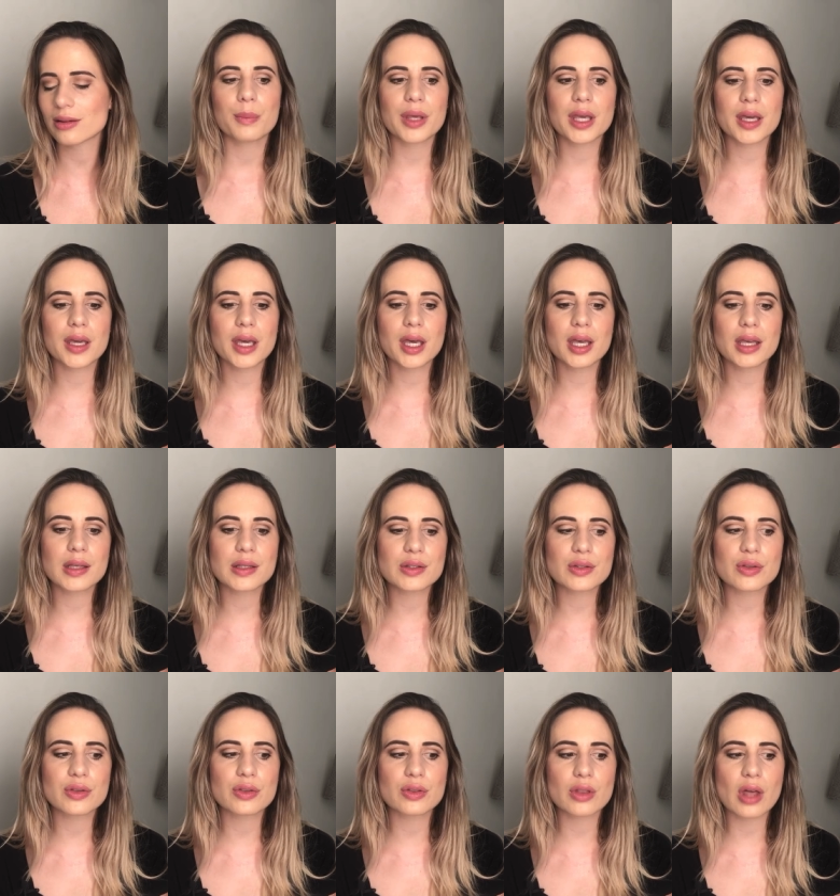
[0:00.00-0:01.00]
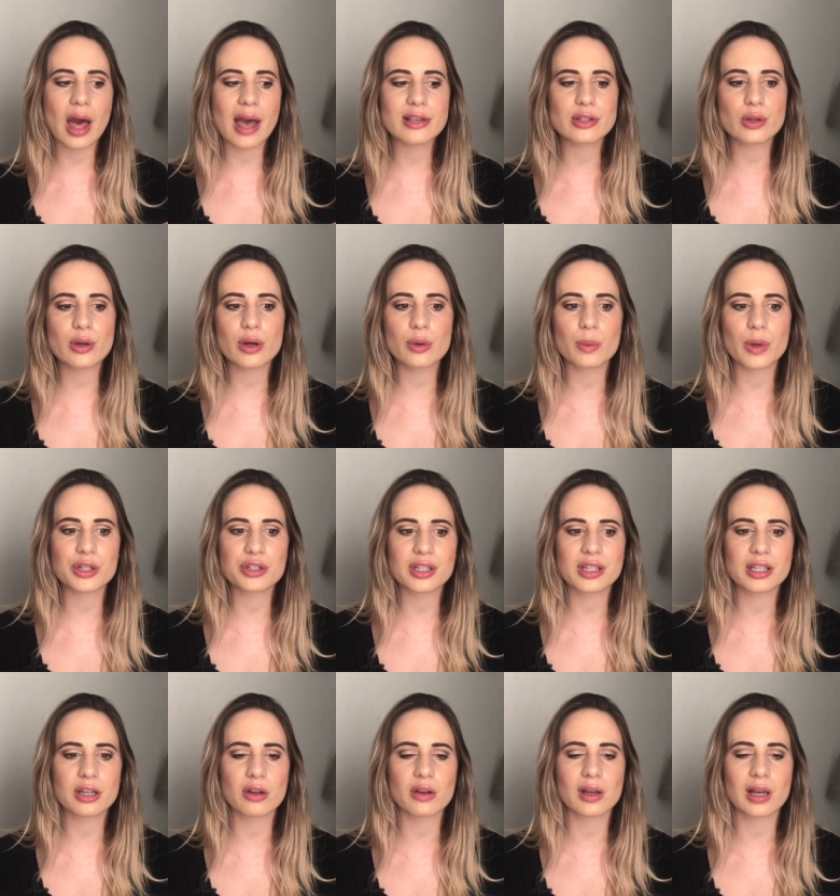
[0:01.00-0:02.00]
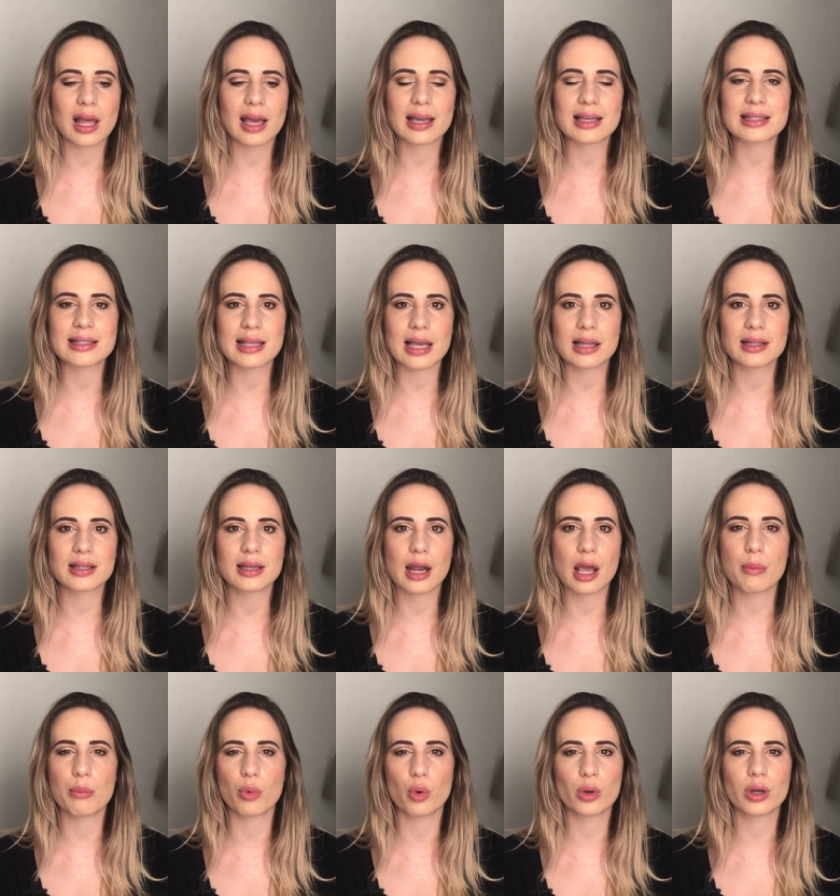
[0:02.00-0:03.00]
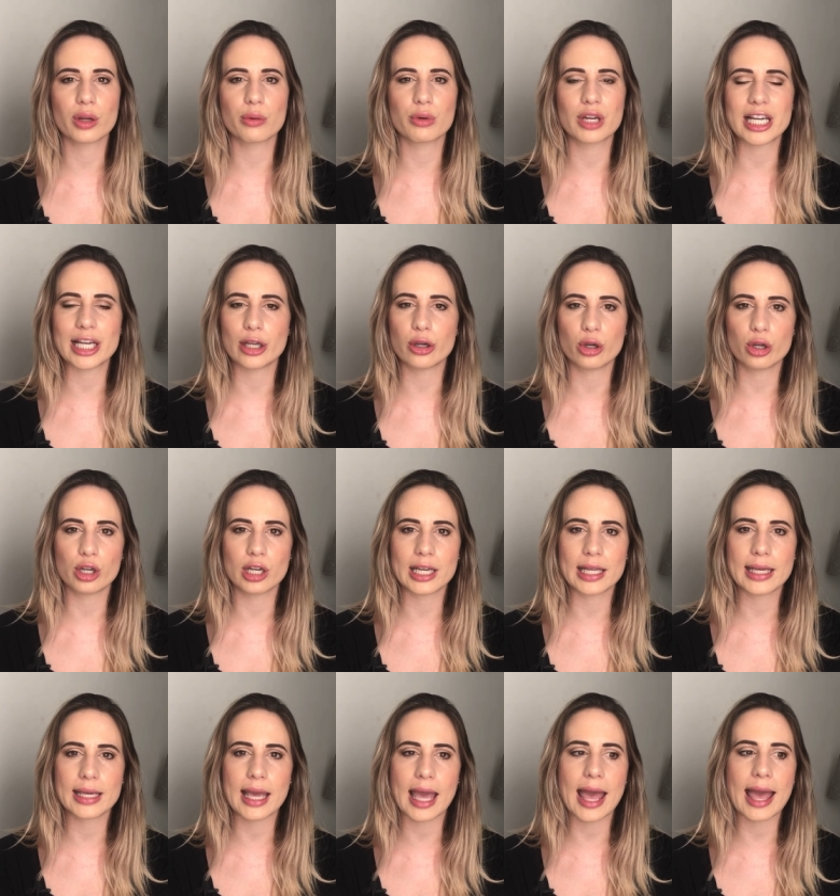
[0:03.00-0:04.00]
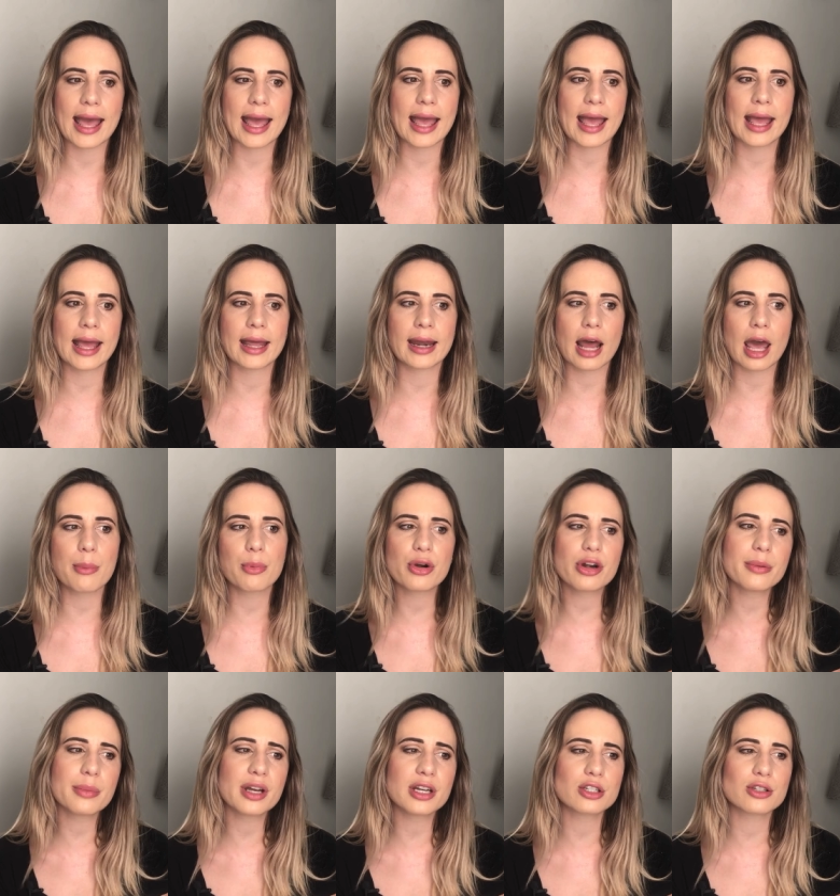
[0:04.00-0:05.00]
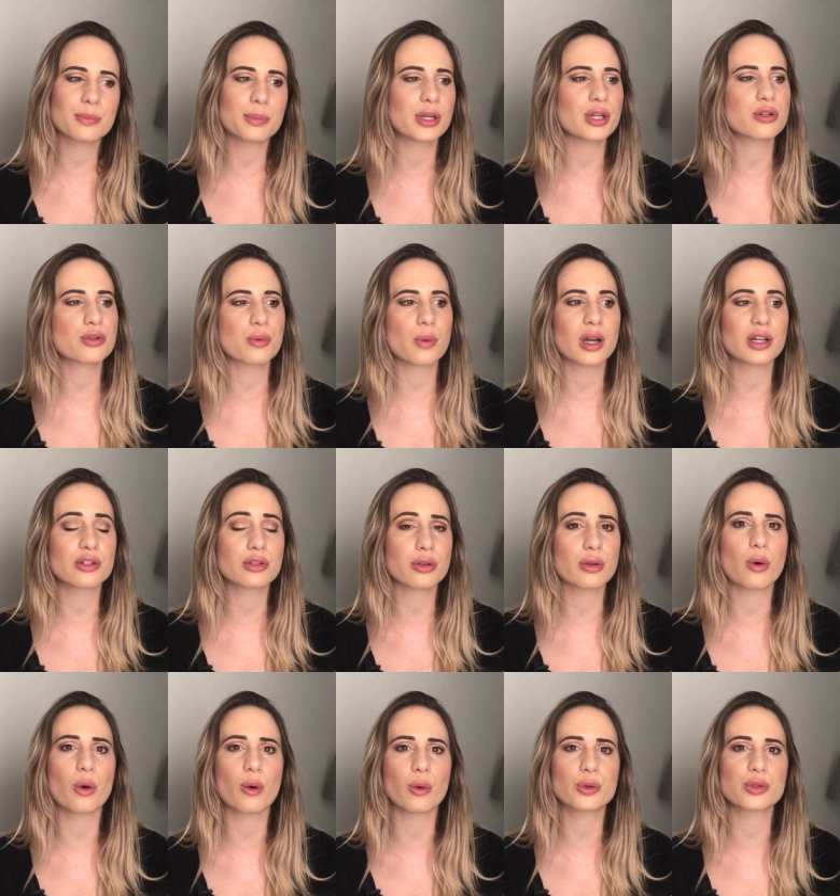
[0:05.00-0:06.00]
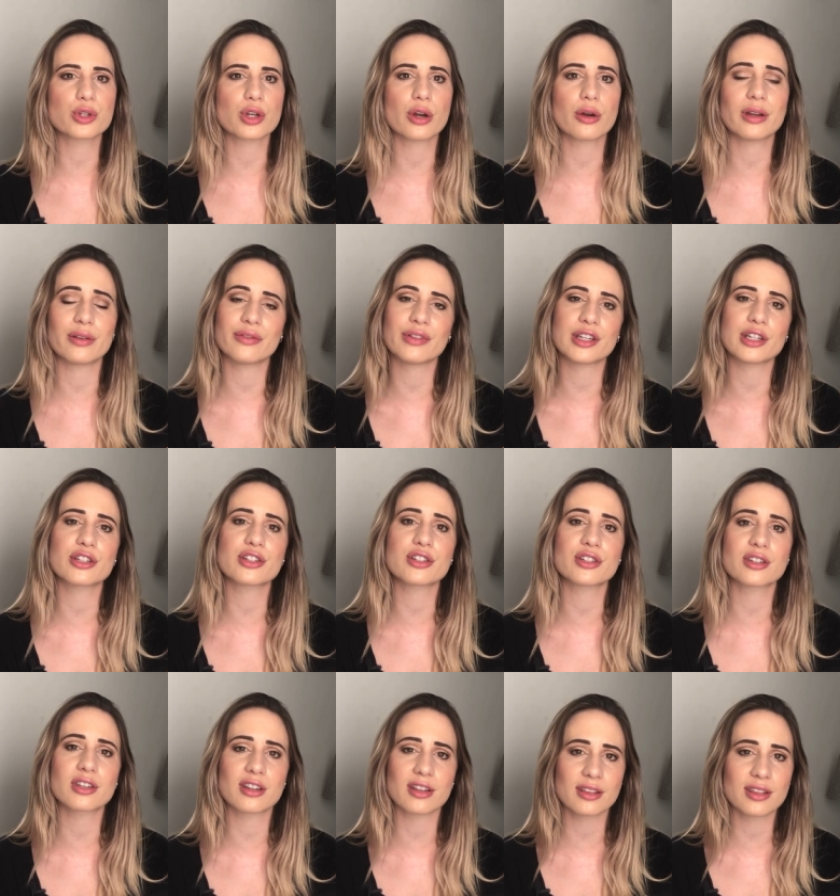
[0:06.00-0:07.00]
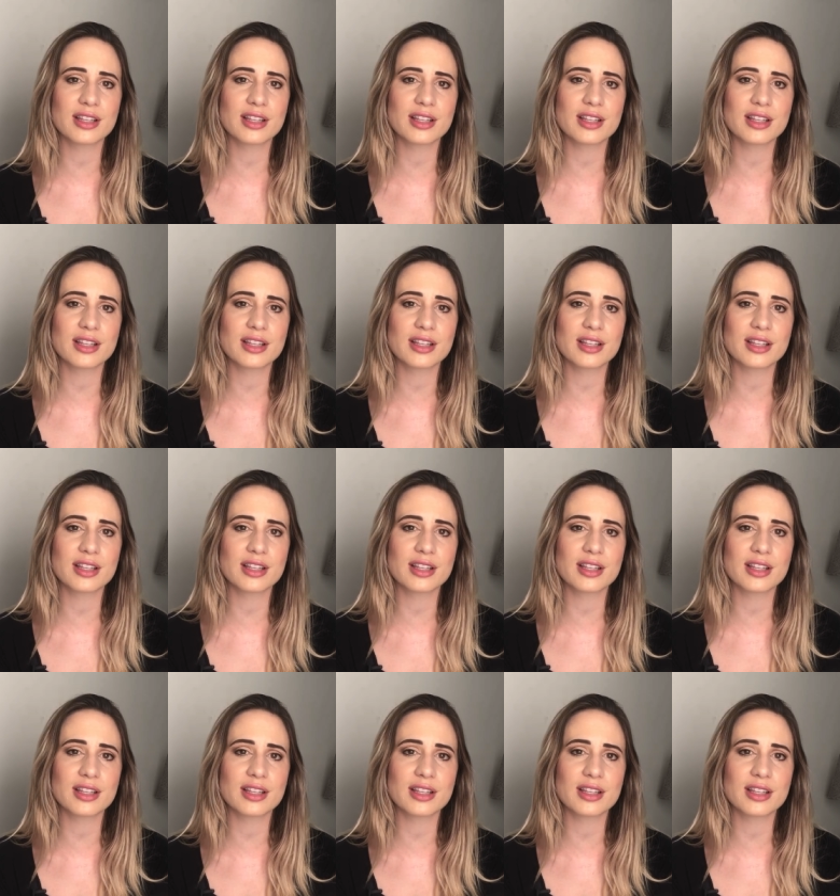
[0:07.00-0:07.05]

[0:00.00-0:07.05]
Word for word: Because I started watching it on like a Saturday morning really early and I pretty much binge watched the whole show and finished